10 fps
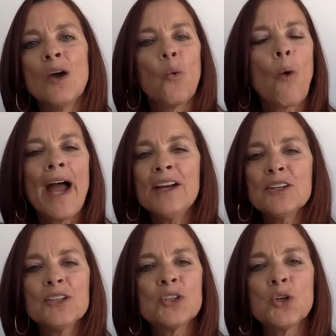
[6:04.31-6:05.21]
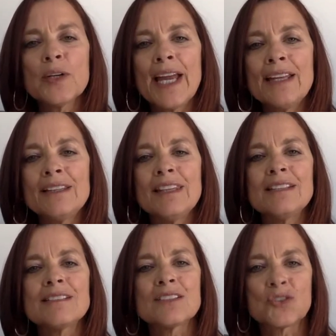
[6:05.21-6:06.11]
Why are you creating these
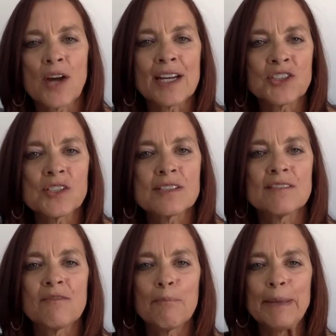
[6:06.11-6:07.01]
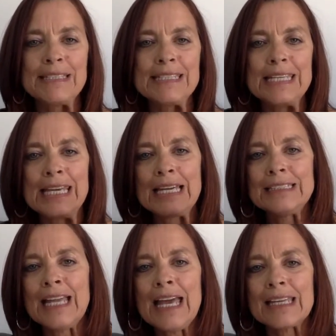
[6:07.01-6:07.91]
distractions of
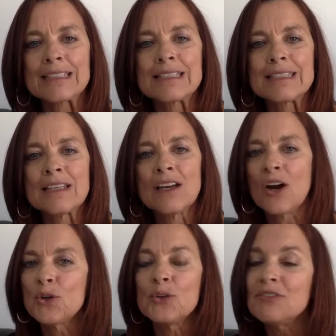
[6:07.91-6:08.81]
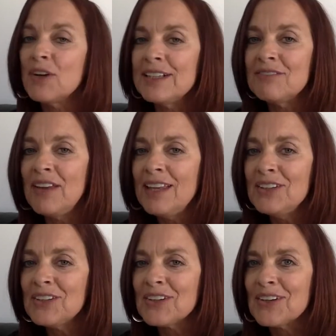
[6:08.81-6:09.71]
busyness? Are you afraid of
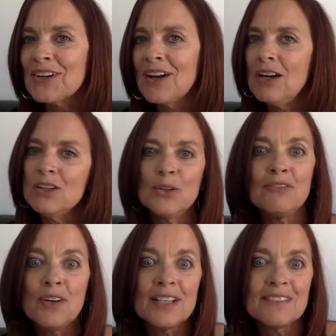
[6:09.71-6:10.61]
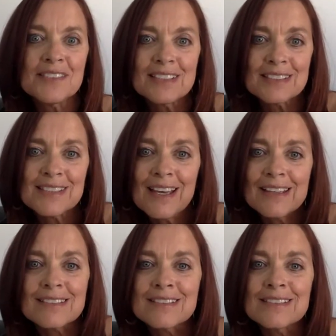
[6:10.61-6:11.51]
failure? Are you afraid of
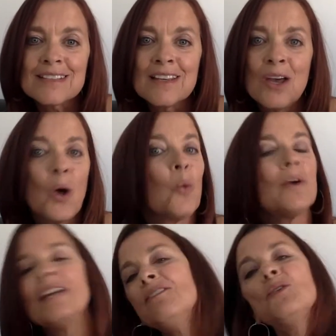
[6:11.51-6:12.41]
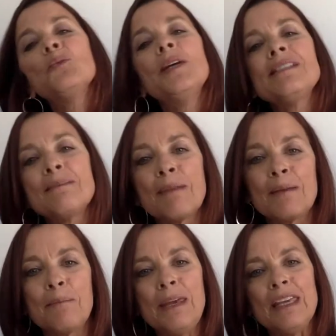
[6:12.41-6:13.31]
success? Whatever the reason may
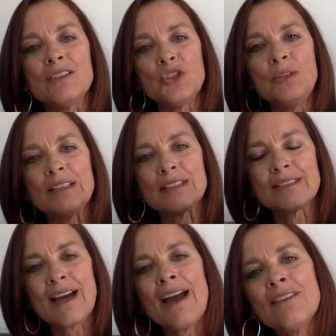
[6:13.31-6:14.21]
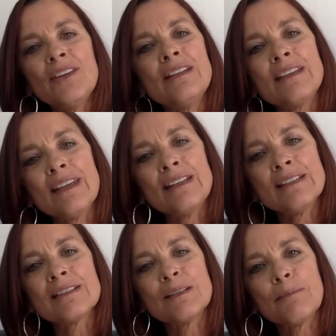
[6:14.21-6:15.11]
be, is you need to dive in and get
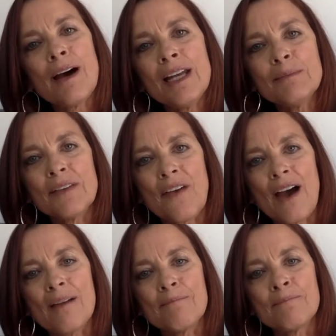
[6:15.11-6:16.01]
into the bottom of that.